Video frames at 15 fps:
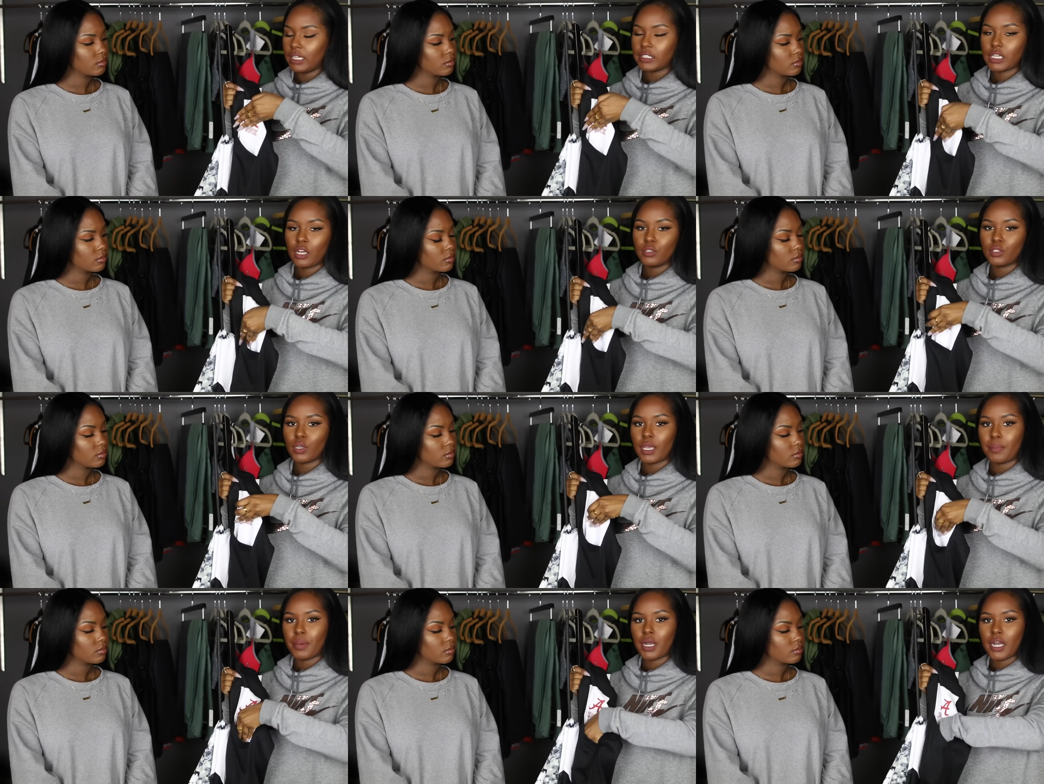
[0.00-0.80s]
Speaker 1: and it's also
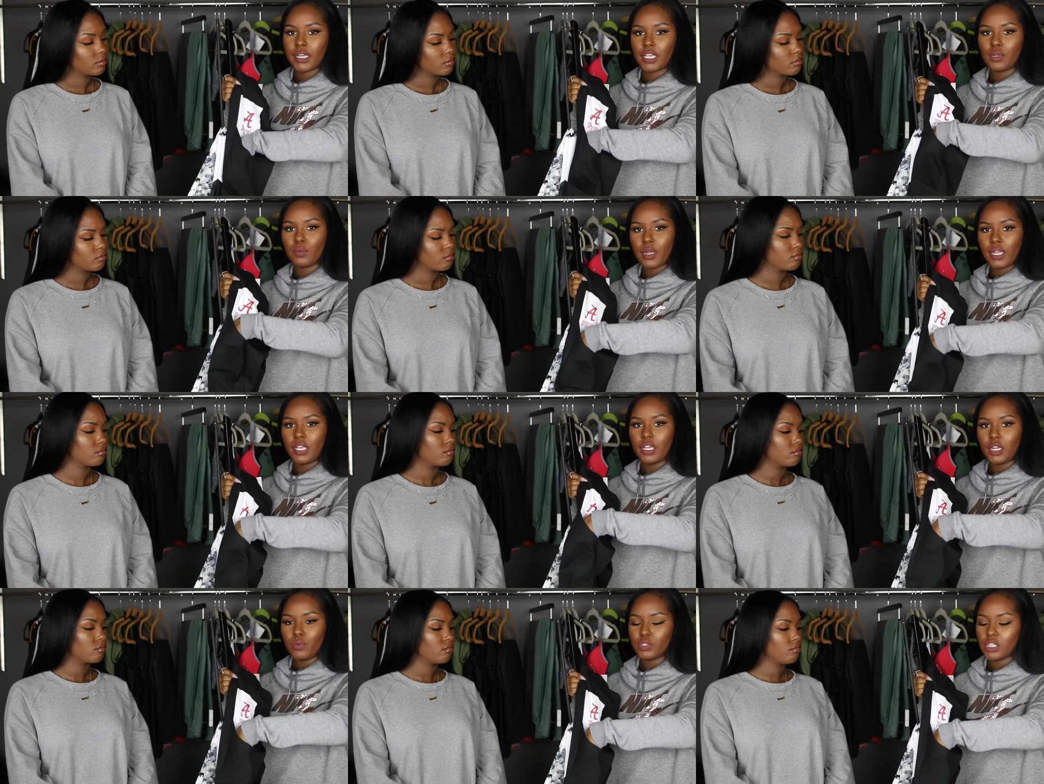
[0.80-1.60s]
a pocket right
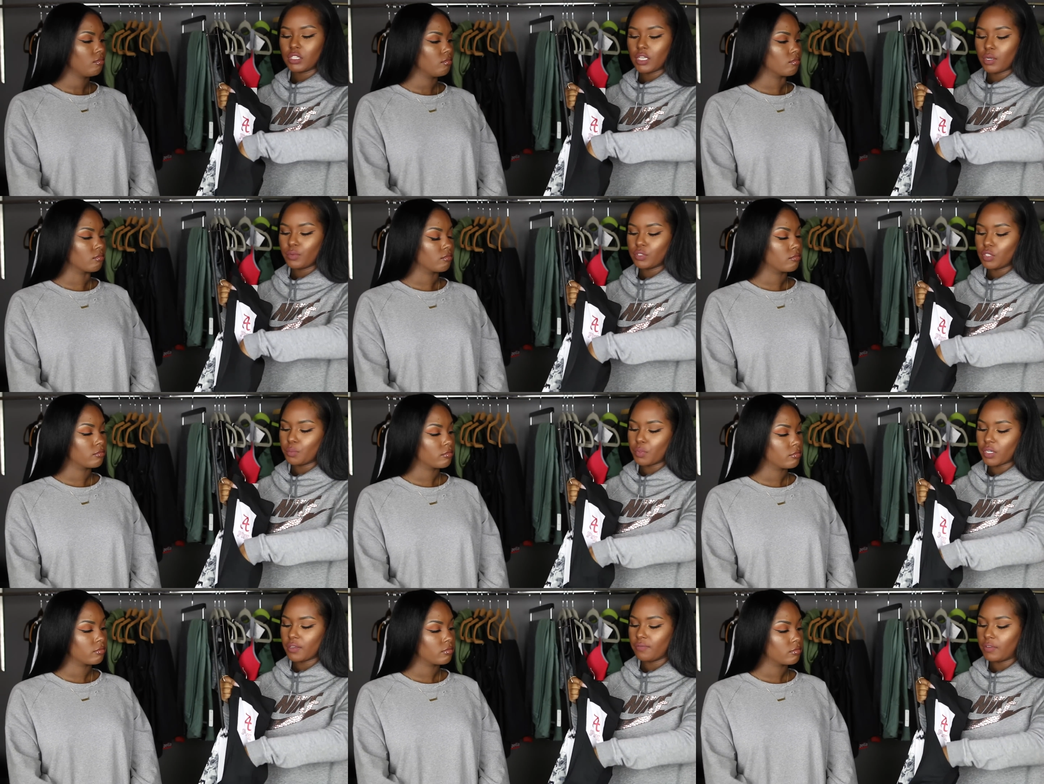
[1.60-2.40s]
here, which I thought was super
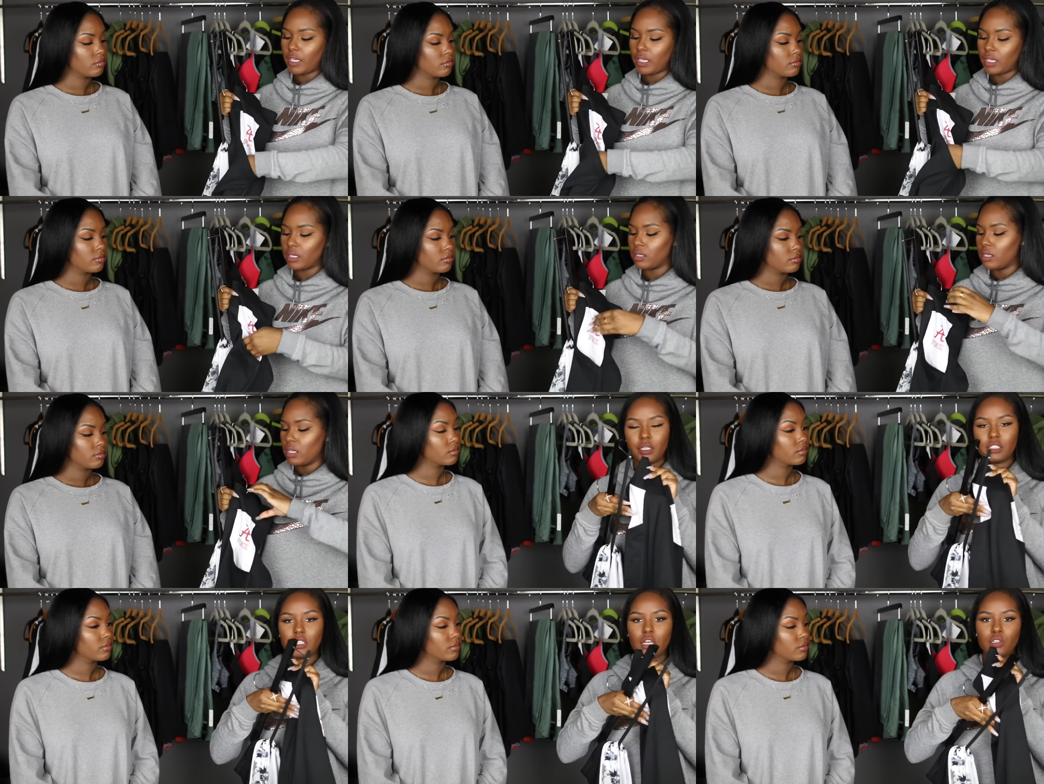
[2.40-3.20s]
convenient.
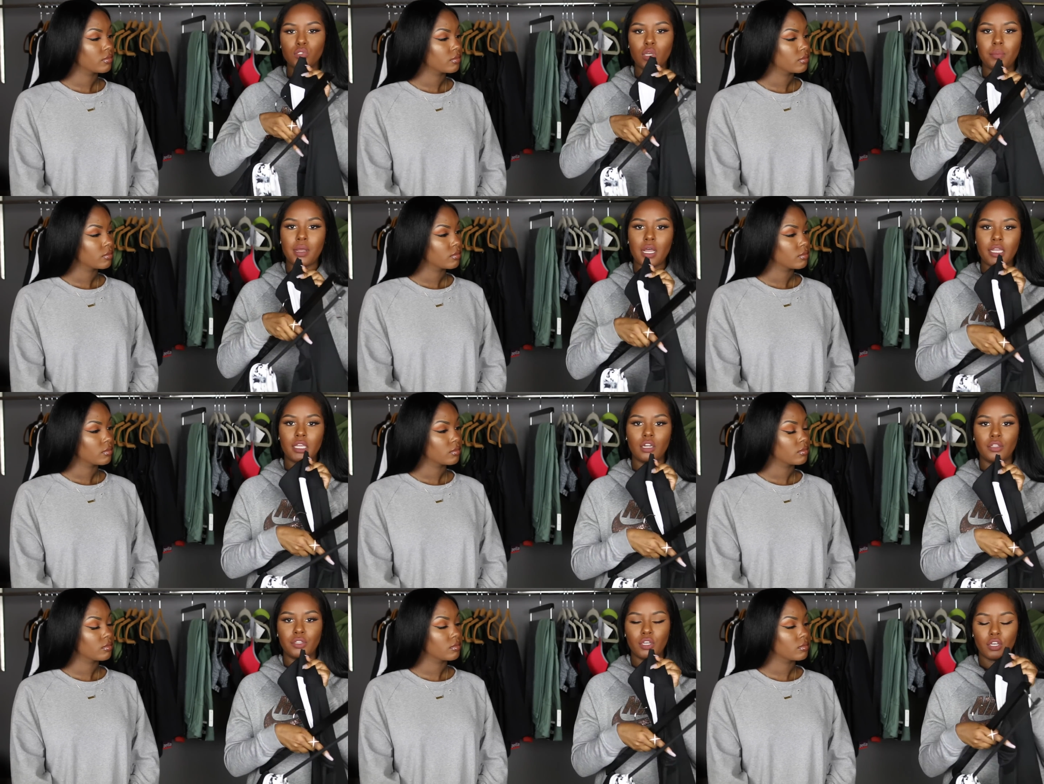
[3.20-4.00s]
It's also a pocket
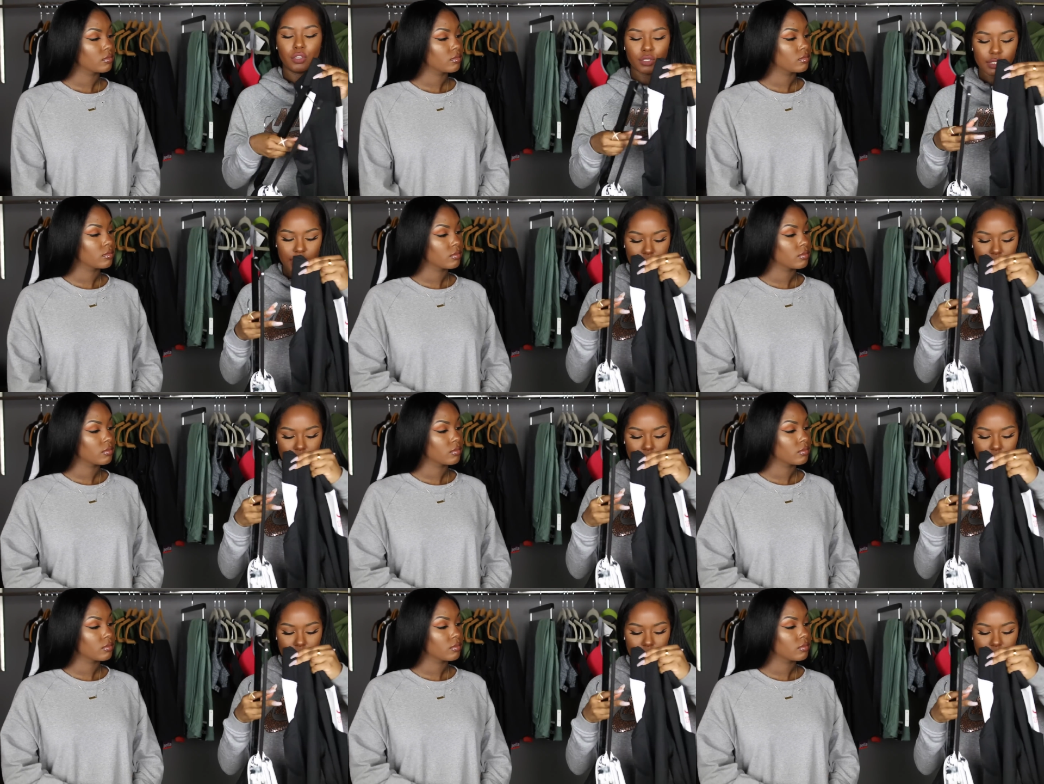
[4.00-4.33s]
on the other